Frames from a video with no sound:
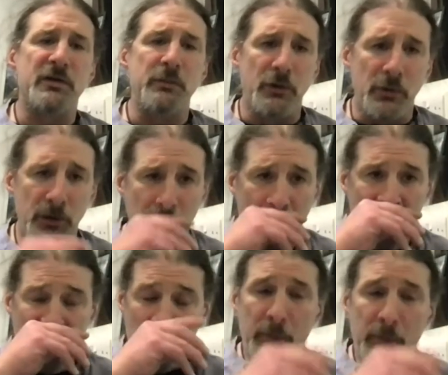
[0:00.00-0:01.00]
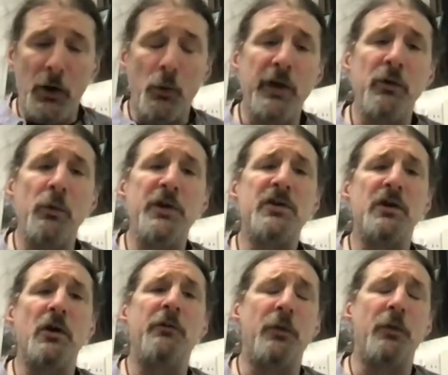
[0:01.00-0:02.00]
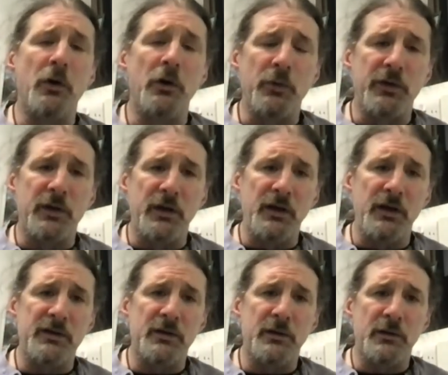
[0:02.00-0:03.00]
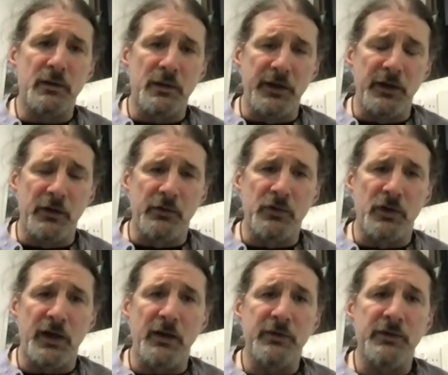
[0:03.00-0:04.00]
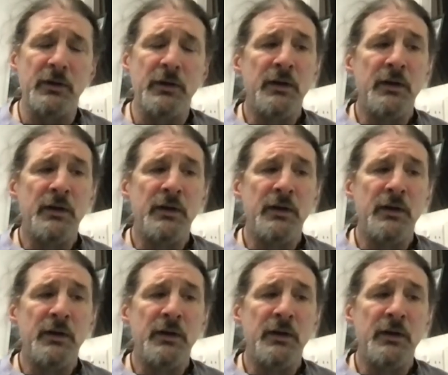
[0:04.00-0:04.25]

community about whether we should go forward with these clinical trials.